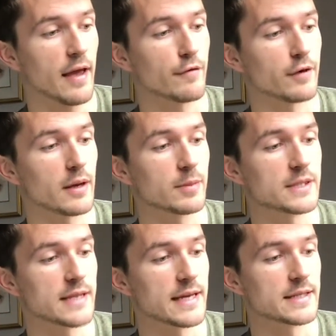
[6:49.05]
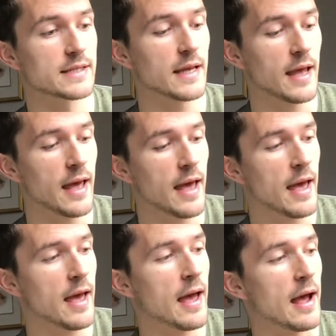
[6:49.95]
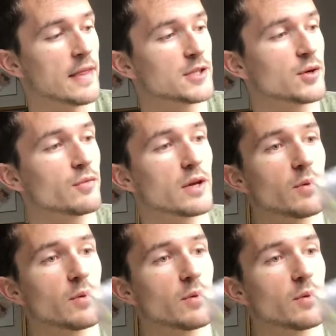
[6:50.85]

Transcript: every couple of days. And they're doing really